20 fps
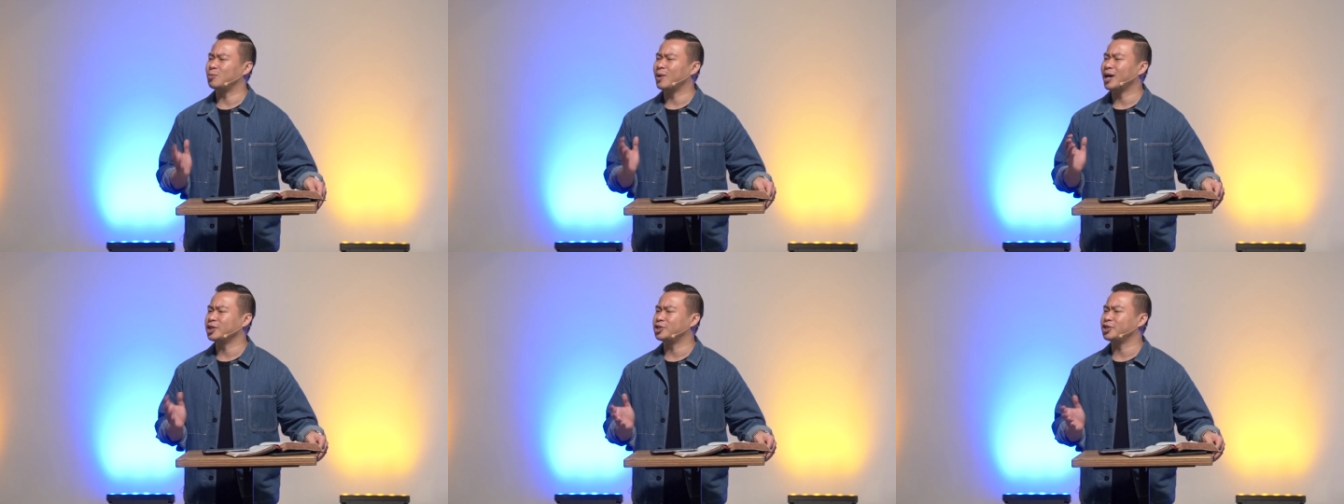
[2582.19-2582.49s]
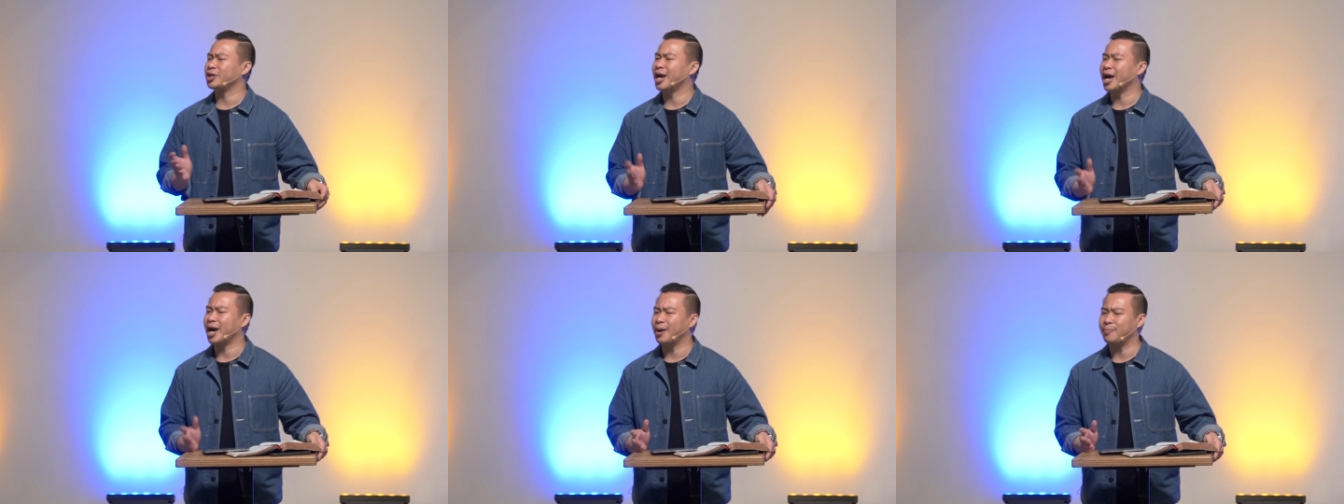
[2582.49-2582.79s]
What
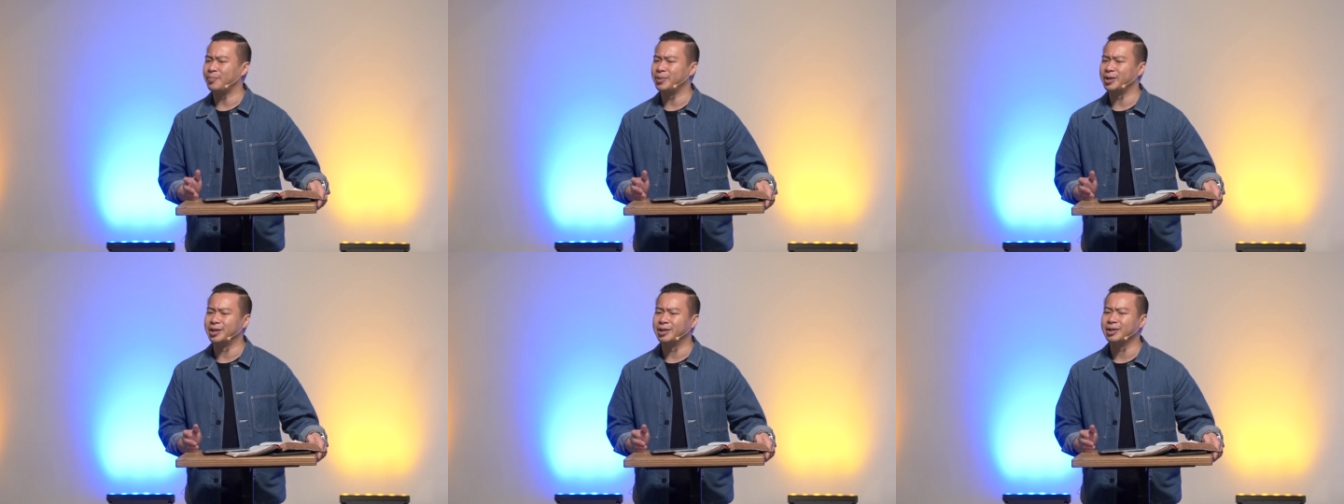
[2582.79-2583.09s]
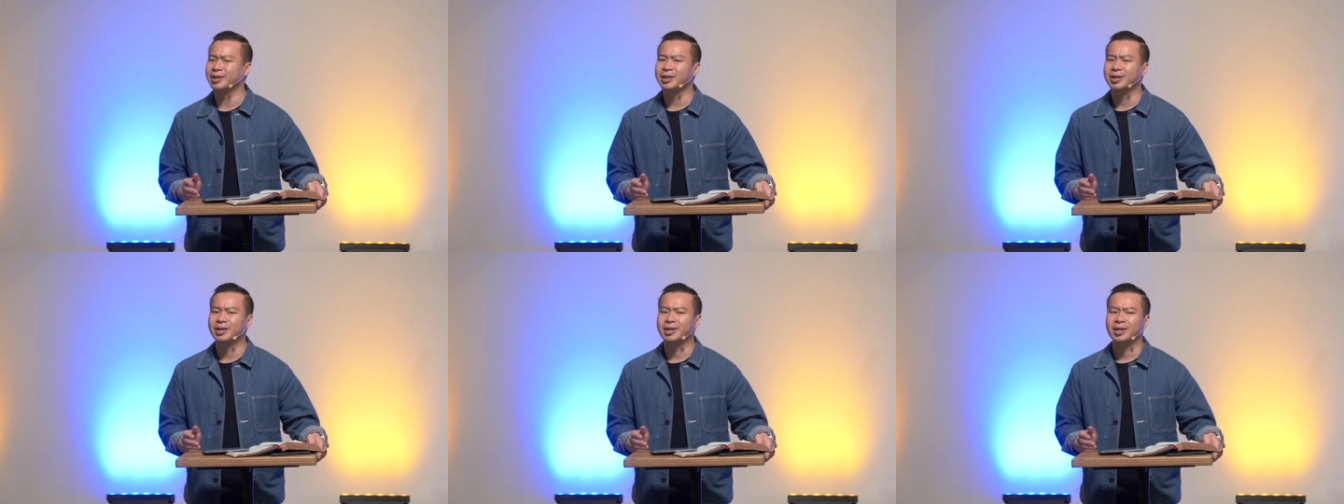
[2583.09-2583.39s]
actually happened?
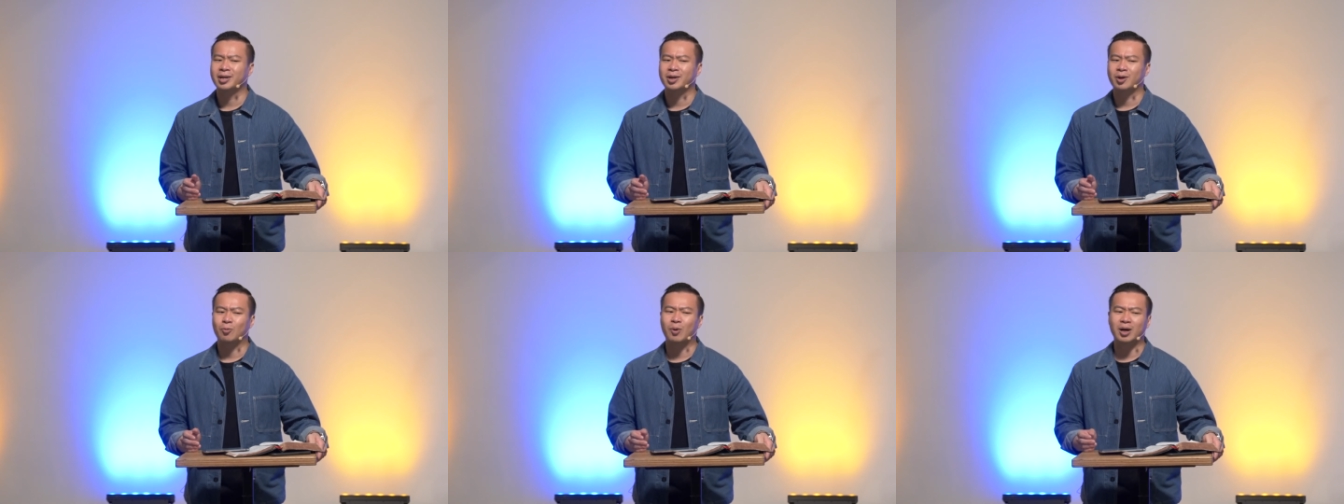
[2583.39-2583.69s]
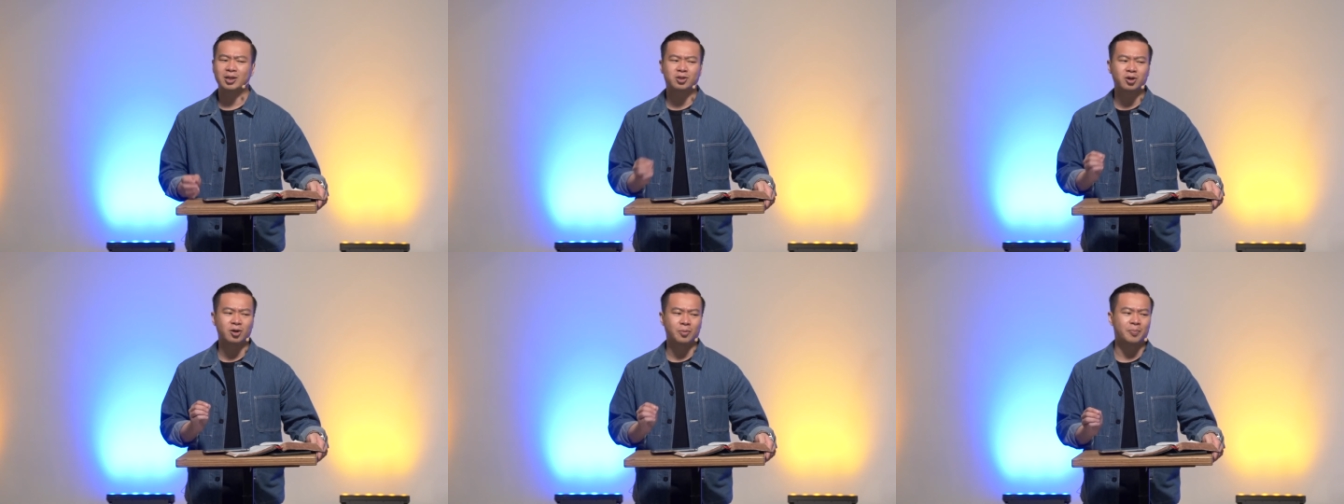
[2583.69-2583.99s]

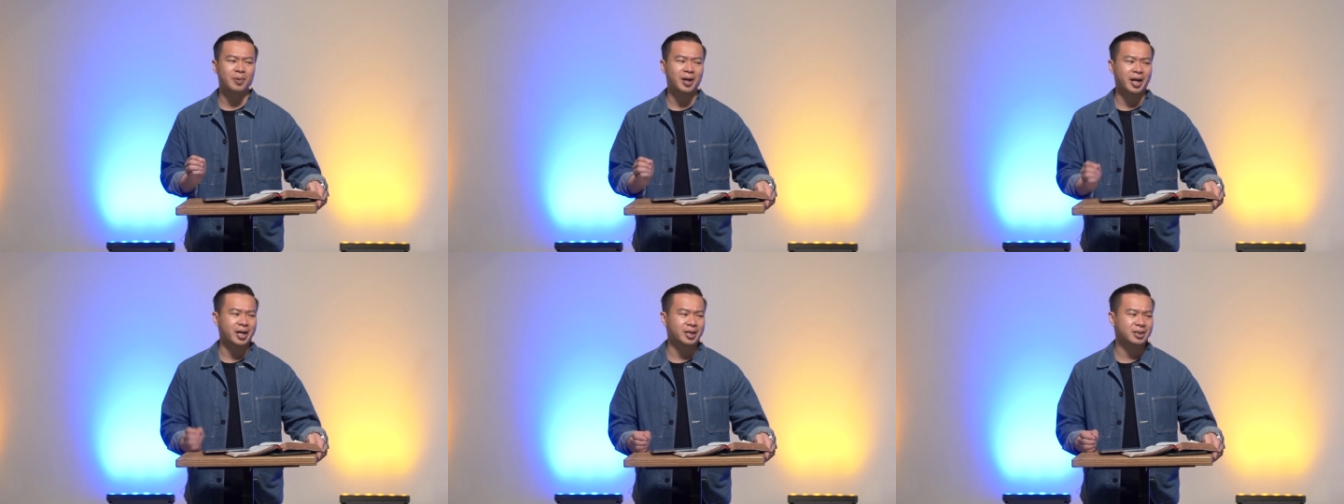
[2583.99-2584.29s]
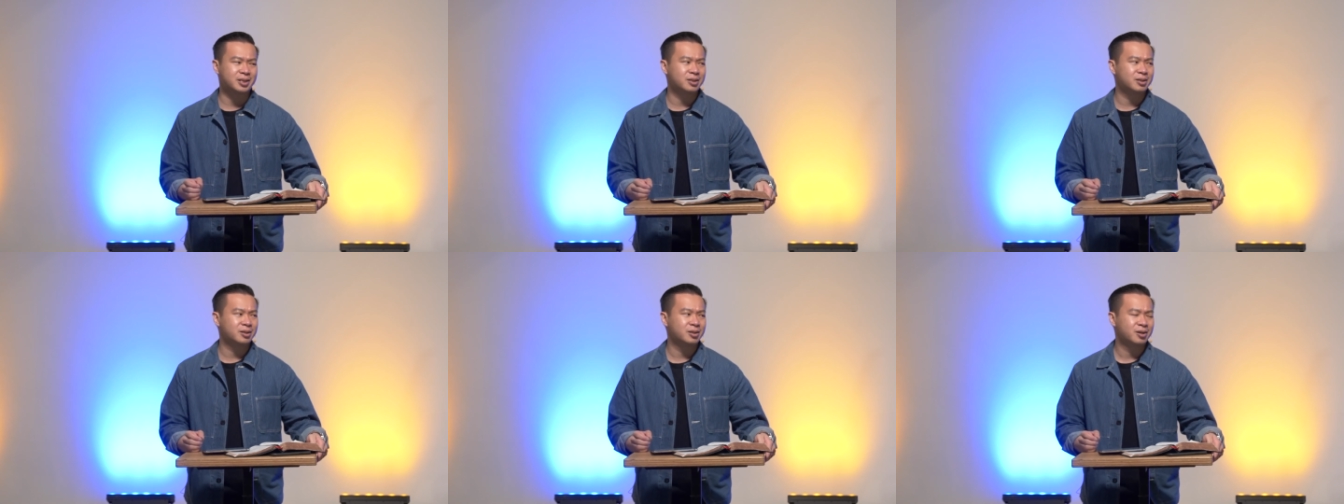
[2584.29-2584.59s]
What took
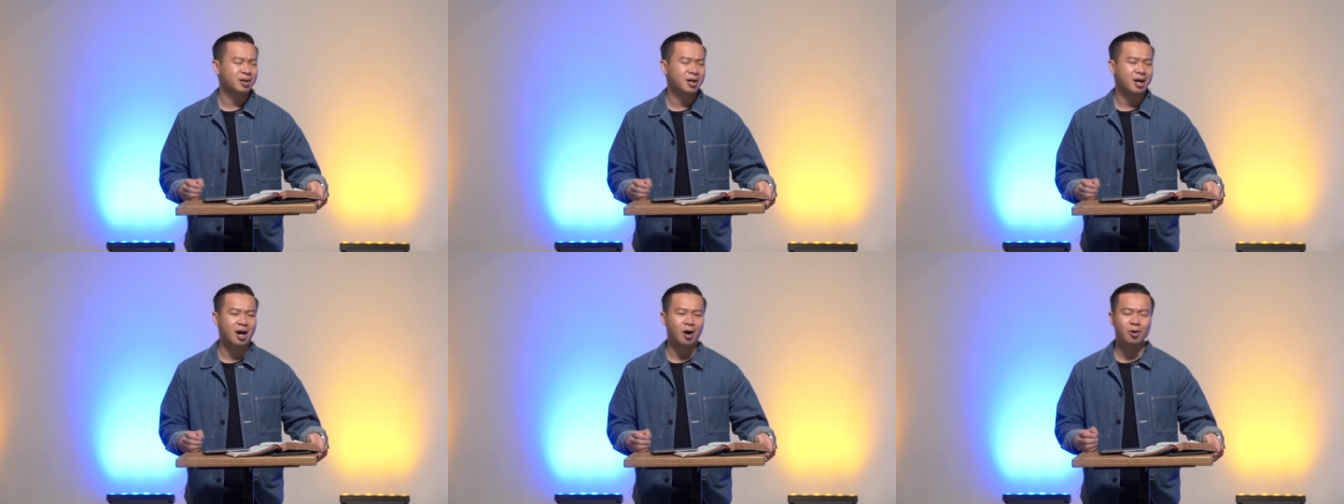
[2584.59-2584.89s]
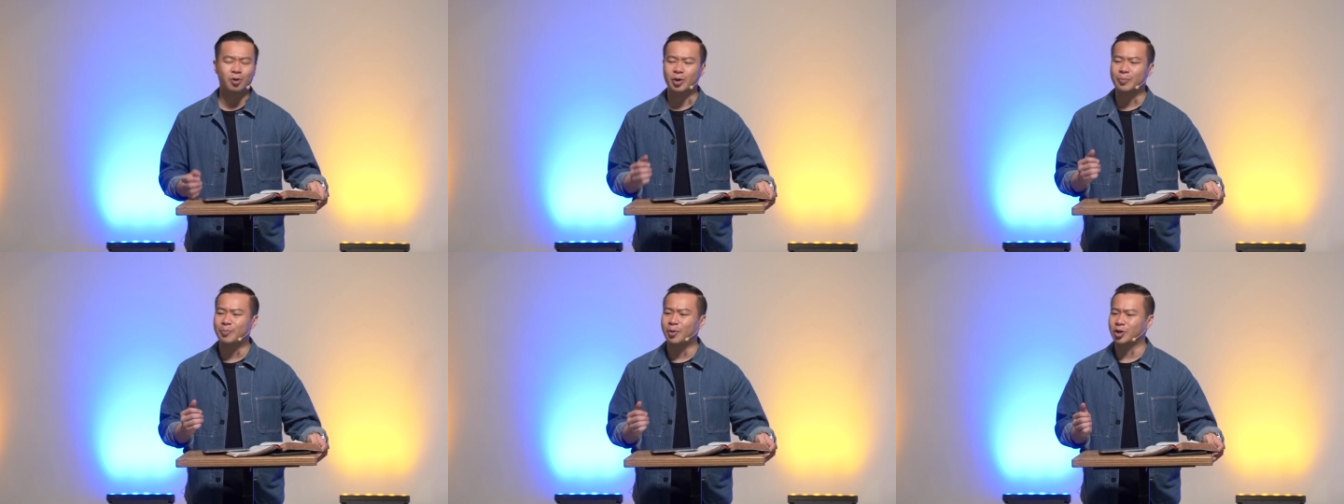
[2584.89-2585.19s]
place?
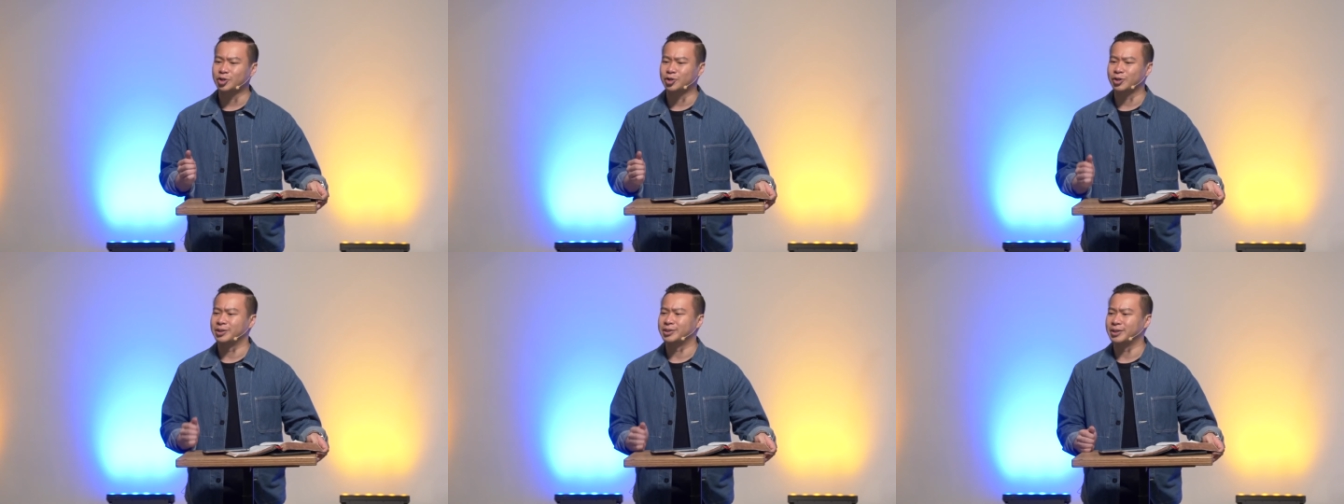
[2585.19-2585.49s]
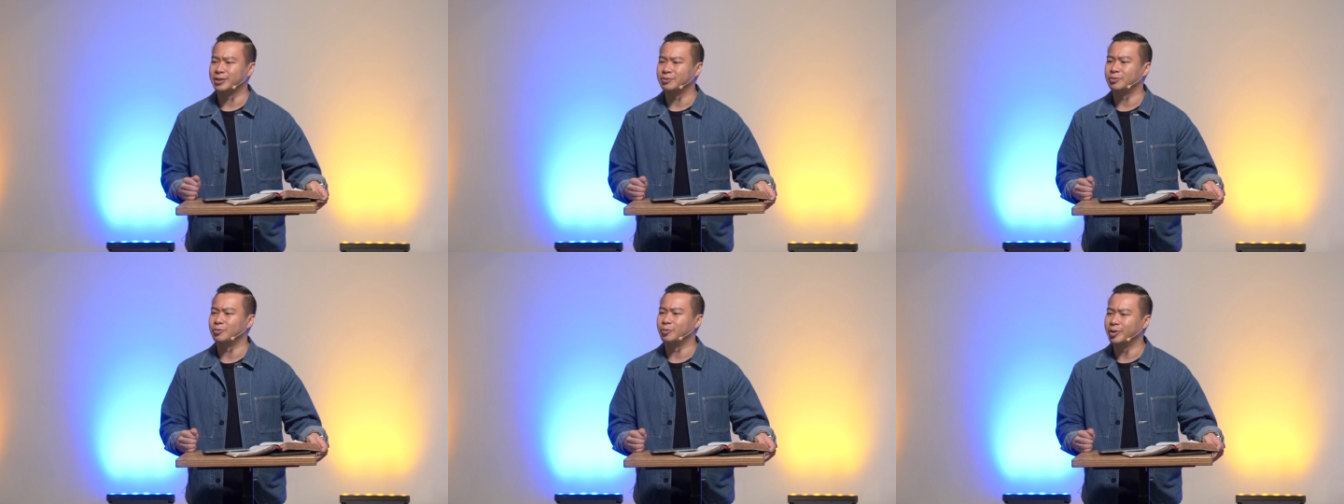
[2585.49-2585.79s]
How do you posture
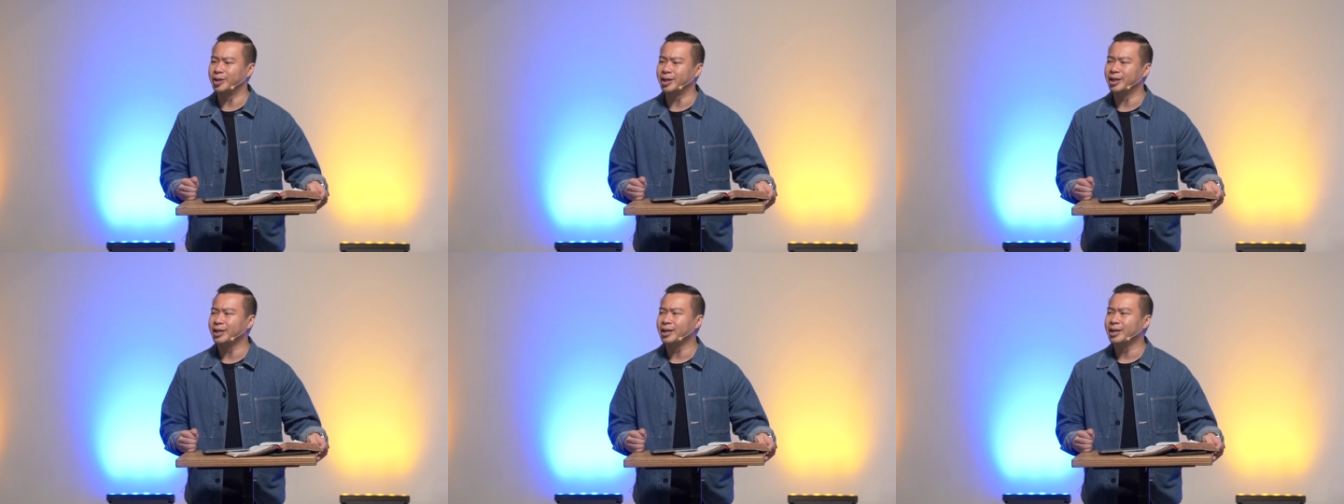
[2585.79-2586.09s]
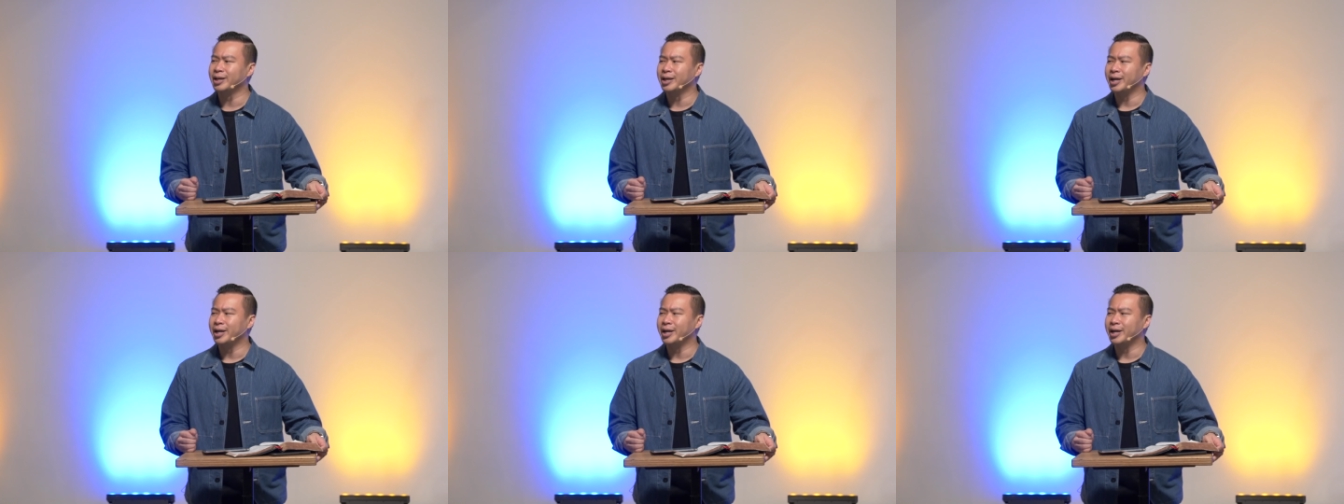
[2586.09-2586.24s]
yourself to do it?